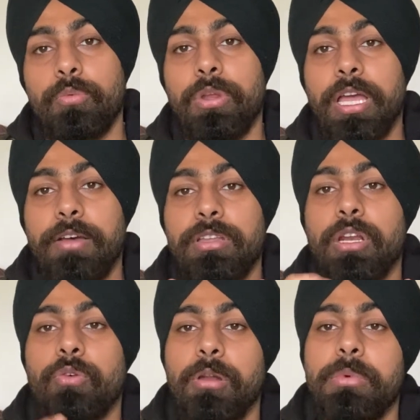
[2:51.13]
we have the
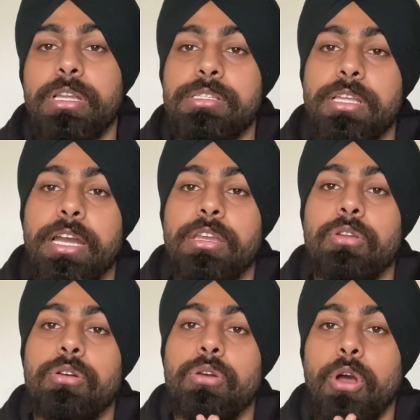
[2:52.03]
requirement is that
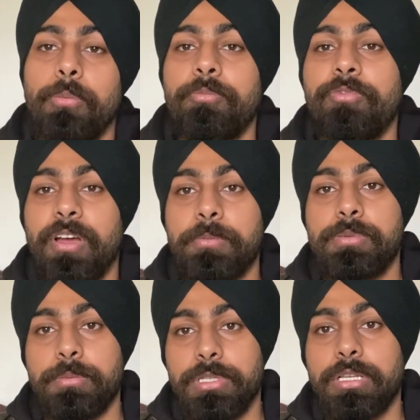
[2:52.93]
your top 5
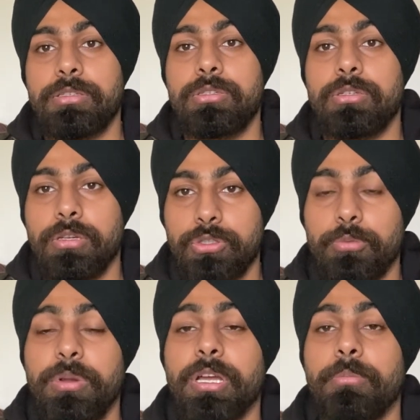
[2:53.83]
subjects should
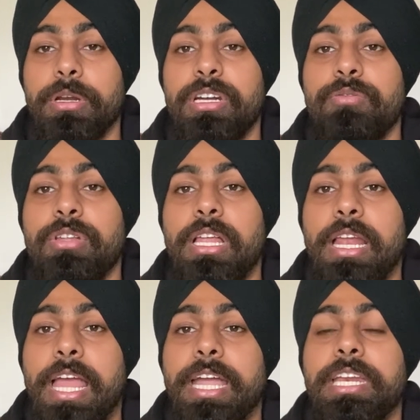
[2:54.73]
be completed with
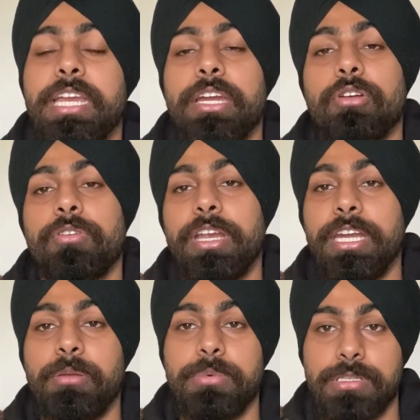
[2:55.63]
an aggregate of
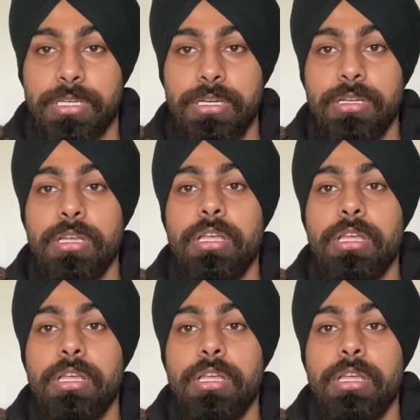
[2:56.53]
80%.